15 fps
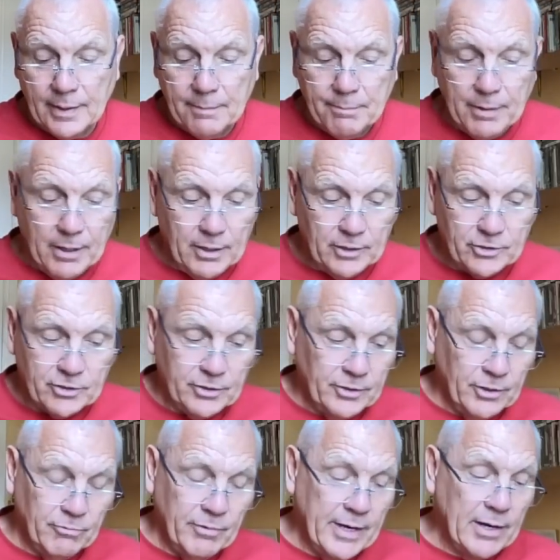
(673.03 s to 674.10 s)
But
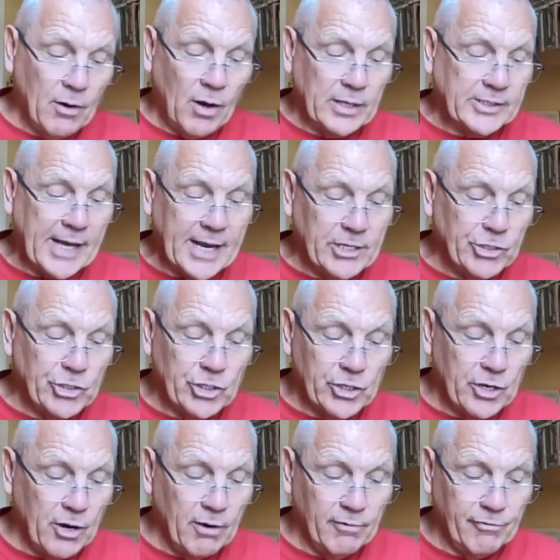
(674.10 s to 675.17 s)
the realization
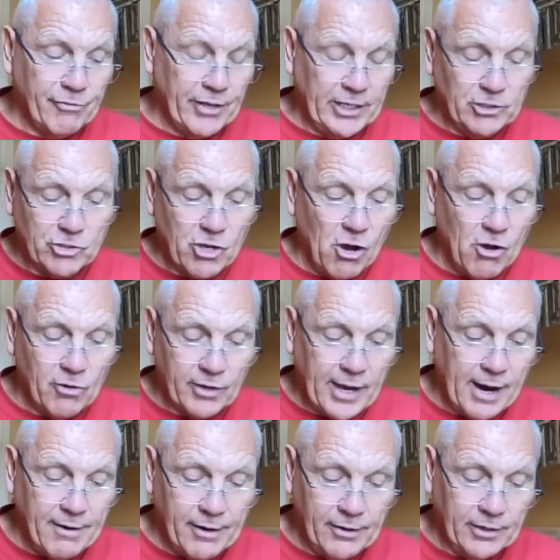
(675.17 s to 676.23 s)
of things can't
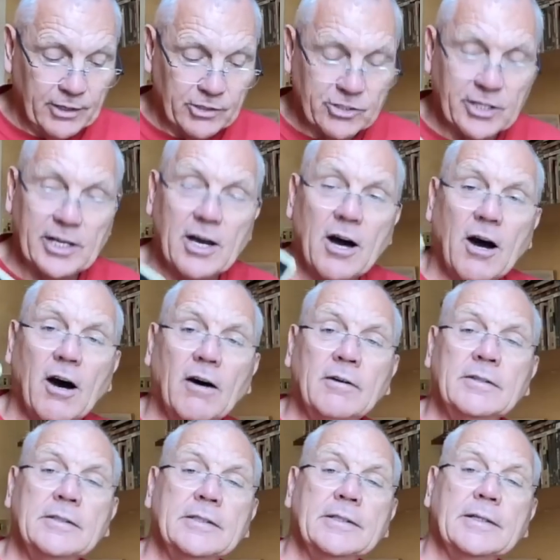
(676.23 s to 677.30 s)
carry on as they are.
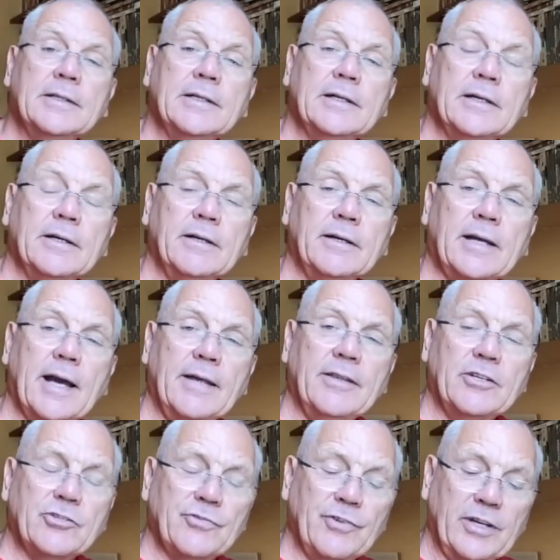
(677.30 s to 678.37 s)
Okay,
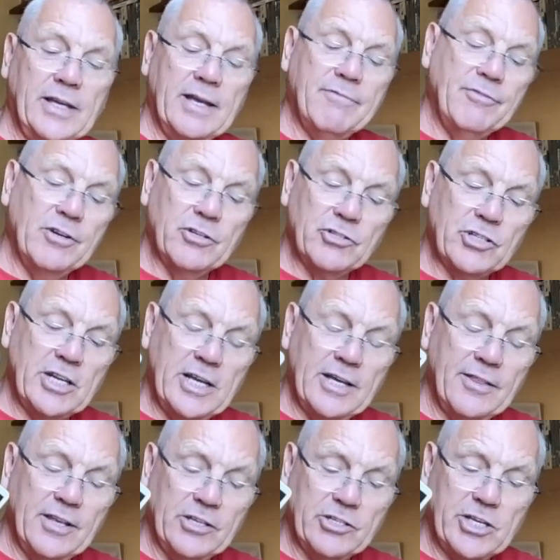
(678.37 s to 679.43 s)
there's forgiveness here,
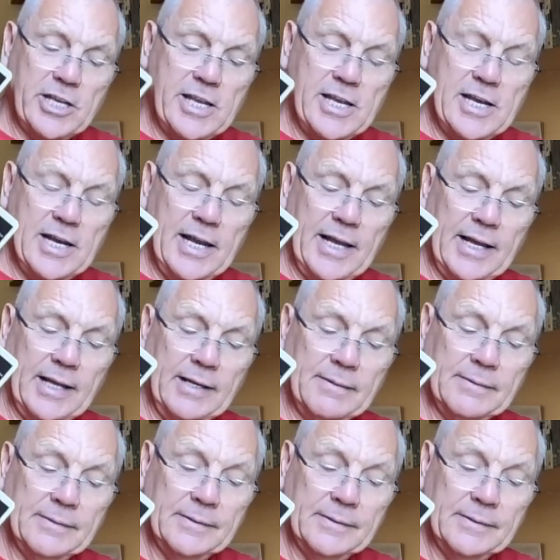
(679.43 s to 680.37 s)
there's healing.